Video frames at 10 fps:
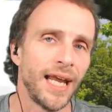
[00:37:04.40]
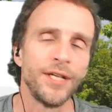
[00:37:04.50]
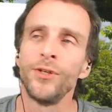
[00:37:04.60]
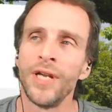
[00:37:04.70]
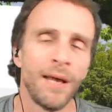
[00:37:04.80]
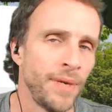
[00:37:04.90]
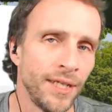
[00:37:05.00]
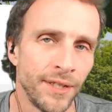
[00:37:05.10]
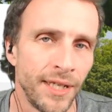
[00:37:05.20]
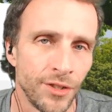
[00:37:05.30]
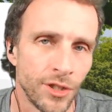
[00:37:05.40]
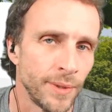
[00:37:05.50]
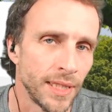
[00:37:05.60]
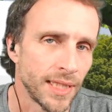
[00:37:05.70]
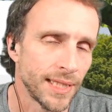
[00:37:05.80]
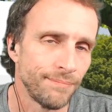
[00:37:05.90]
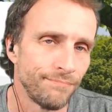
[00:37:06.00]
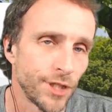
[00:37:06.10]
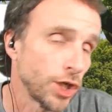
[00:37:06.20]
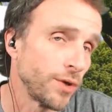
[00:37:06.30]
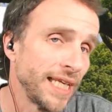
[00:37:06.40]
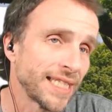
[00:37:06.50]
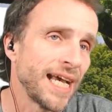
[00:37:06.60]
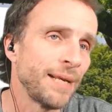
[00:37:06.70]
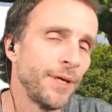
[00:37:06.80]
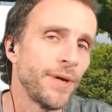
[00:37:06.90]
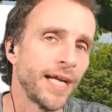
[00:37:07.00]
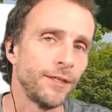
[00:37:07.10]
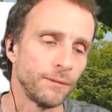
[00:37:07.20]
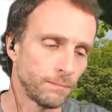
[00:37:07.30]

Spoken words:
and do not make good instruments. So it's got to be raccoon.